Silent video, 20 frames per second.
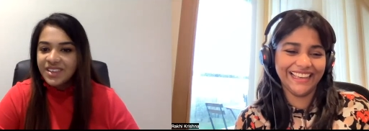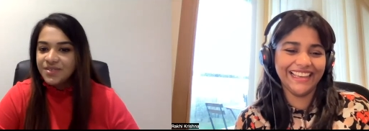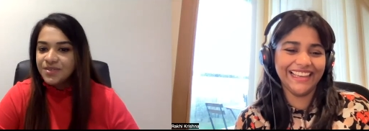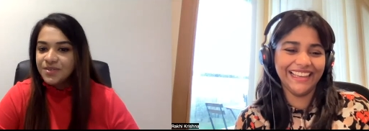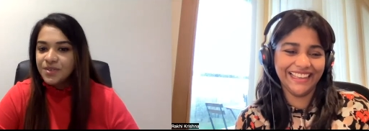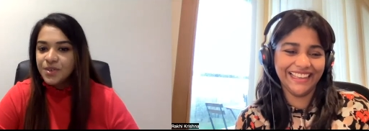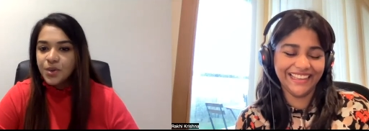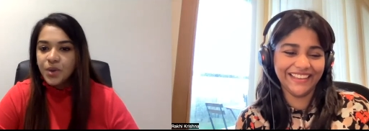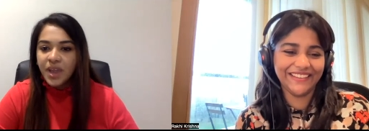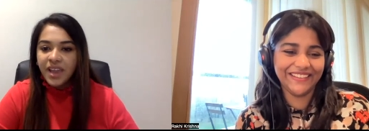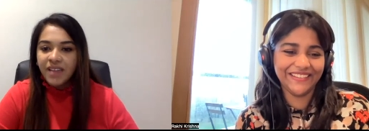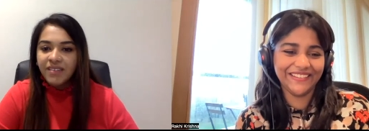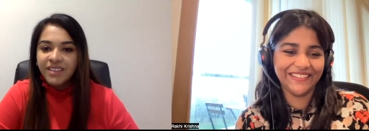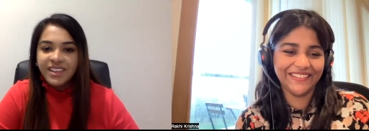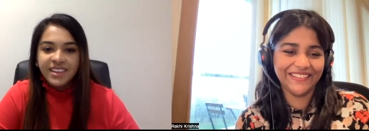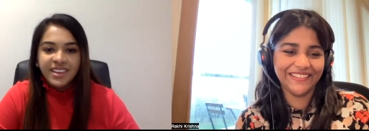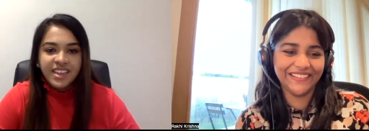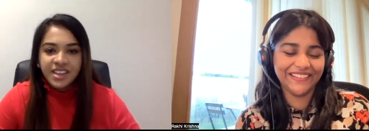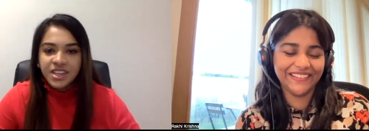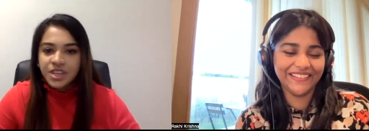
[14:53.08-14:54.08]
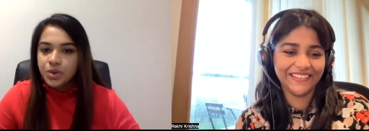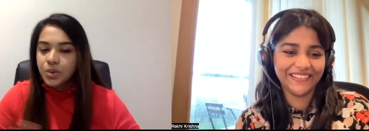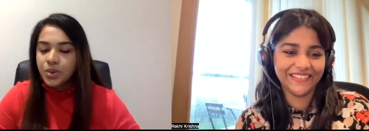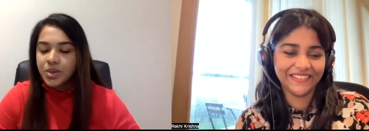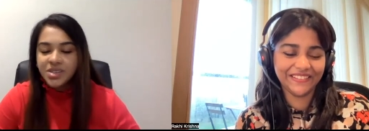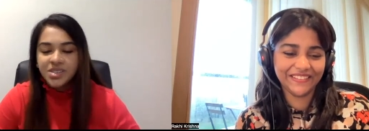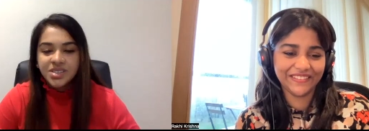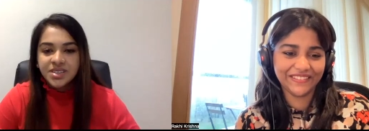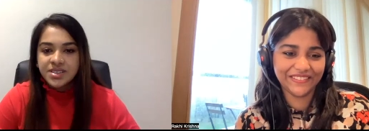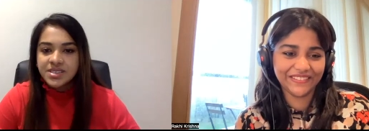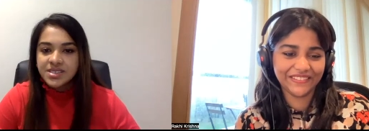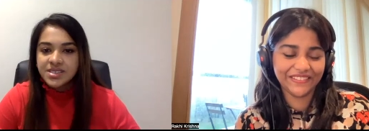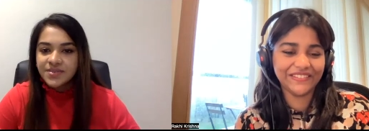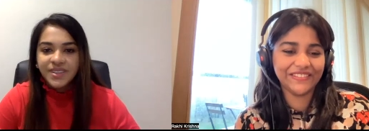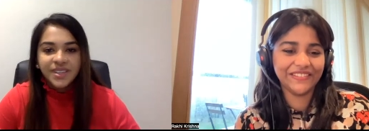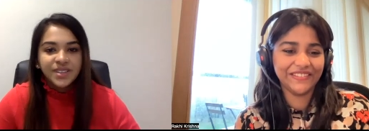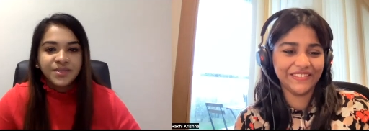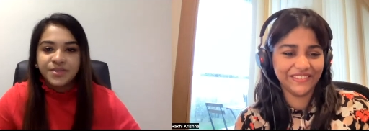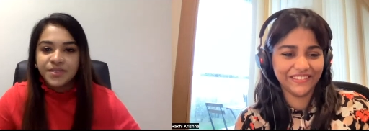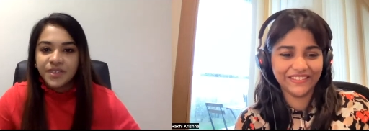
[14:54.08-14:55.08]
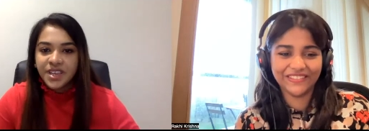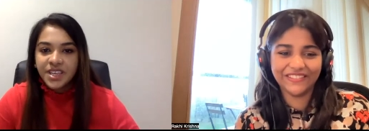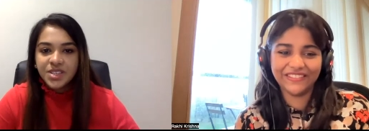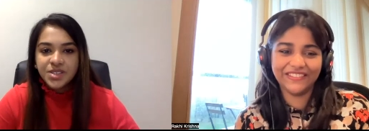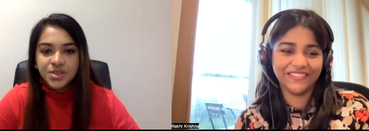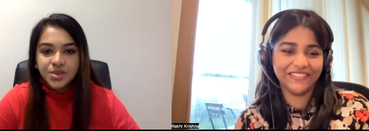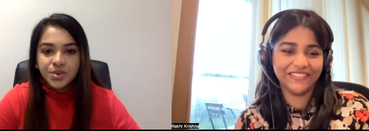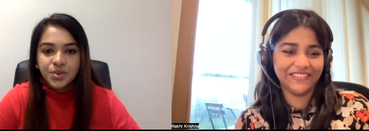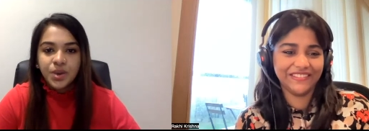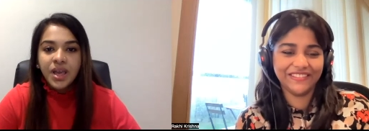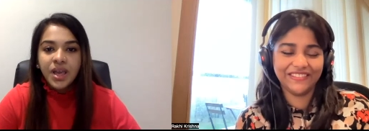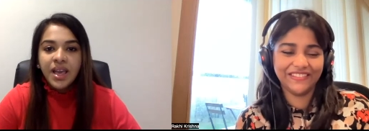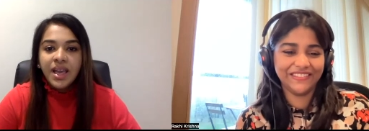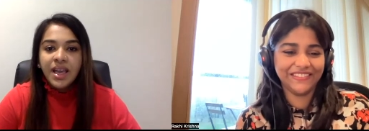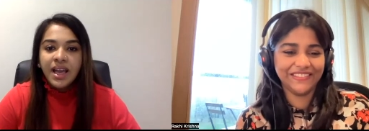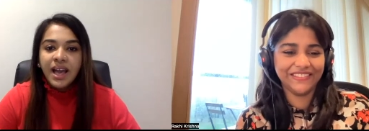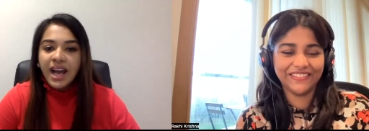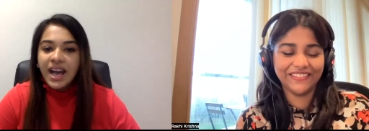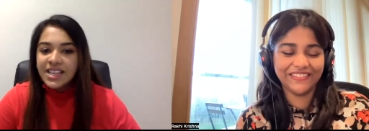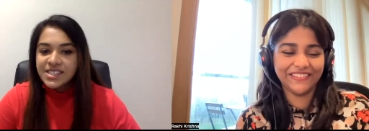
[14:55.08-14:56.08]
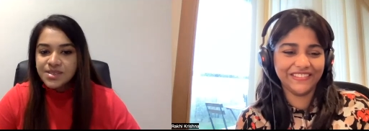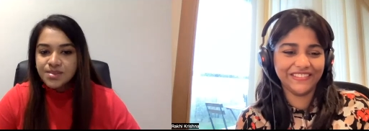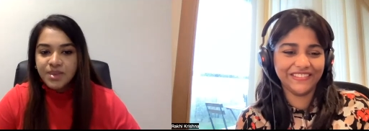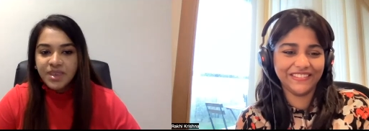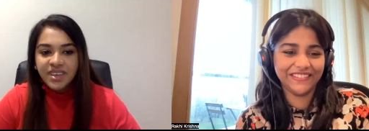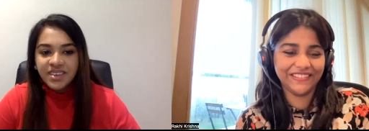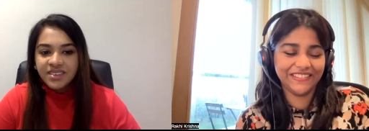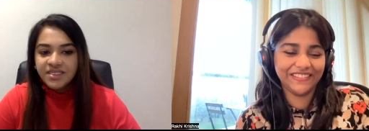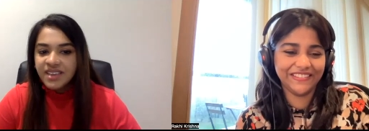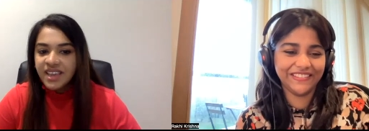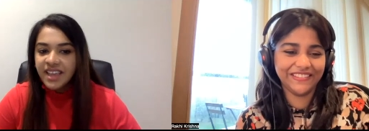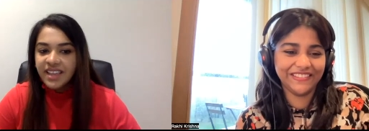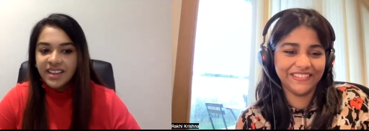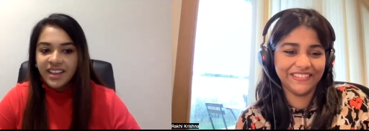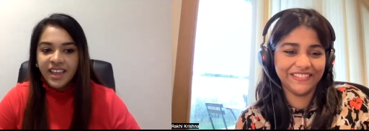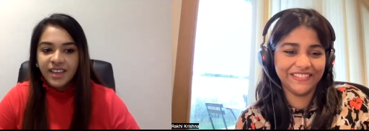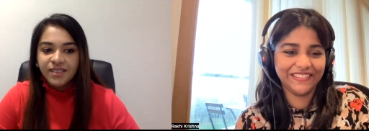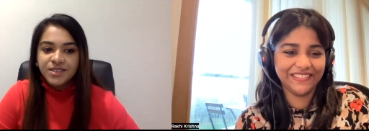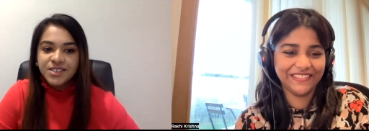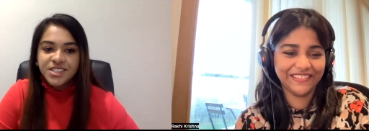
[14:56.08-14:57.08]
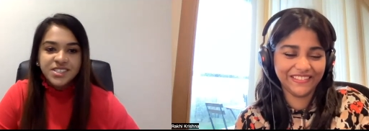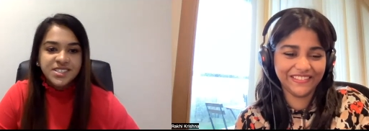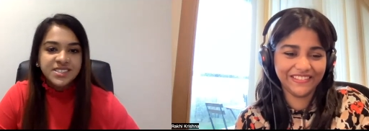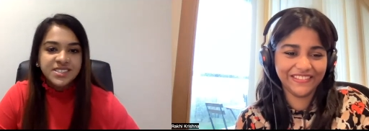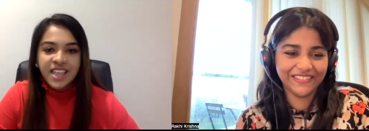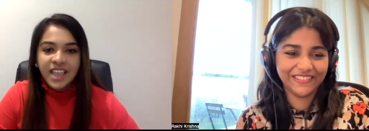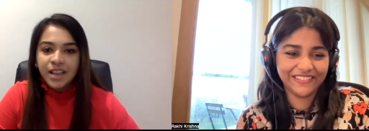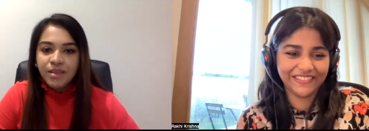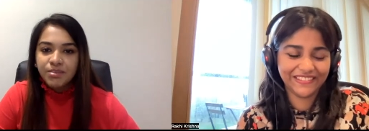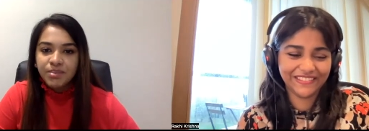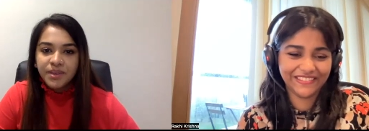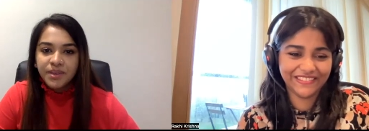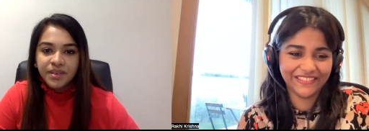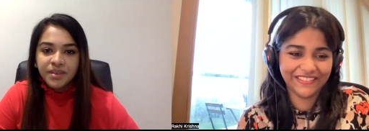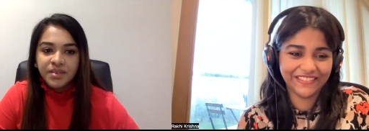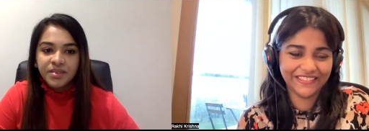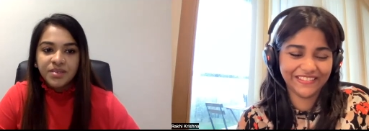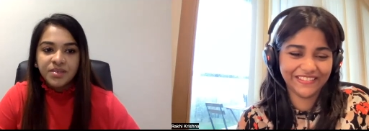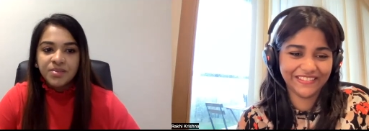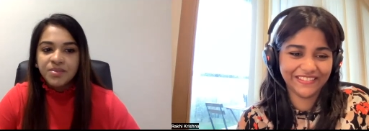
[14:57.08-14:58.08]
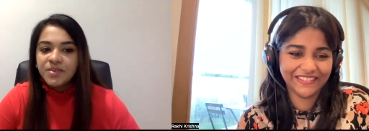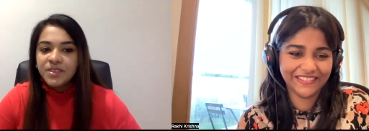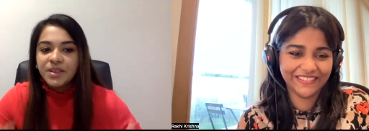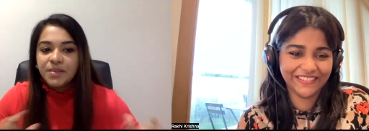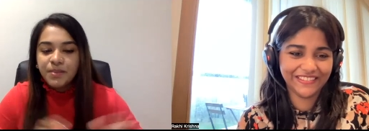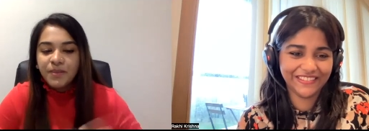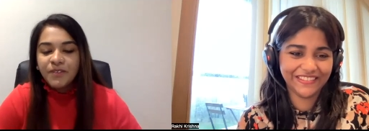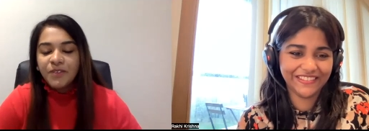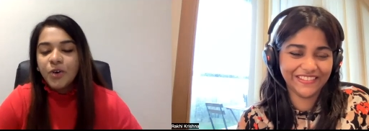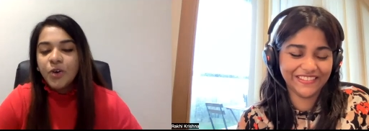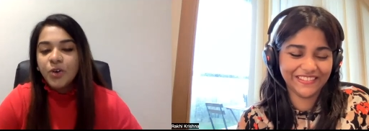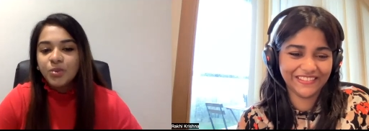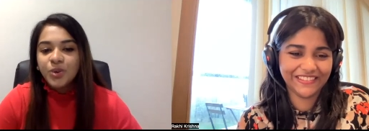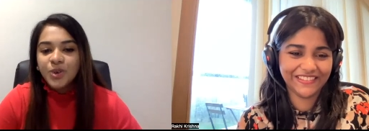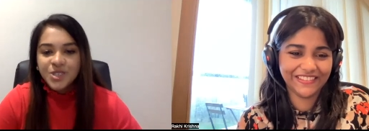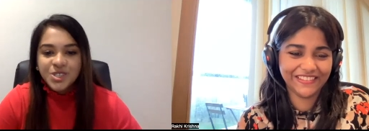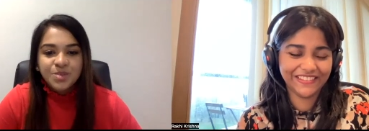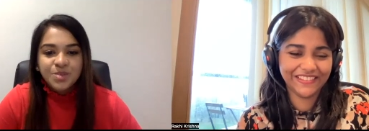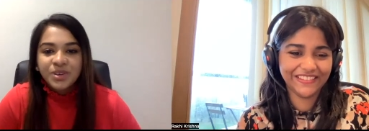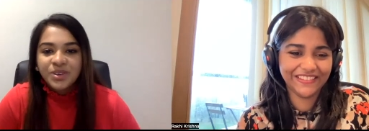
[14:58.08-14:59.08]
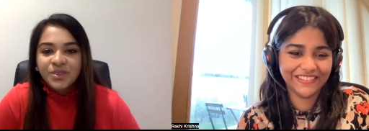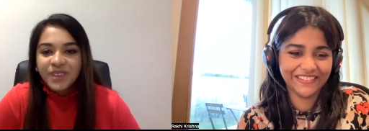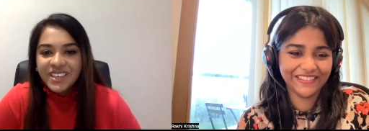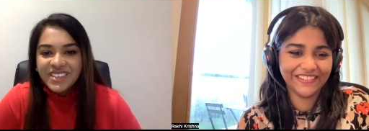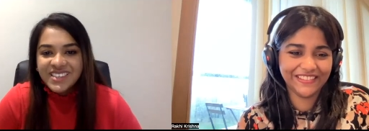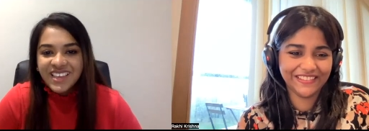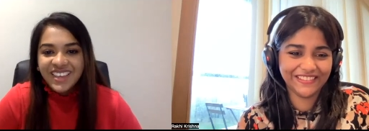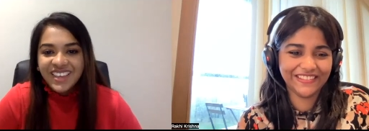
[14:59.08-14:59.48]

Speaker 1: if you have like any questions, feel free to ask me, and I'll just help in the all possible ways I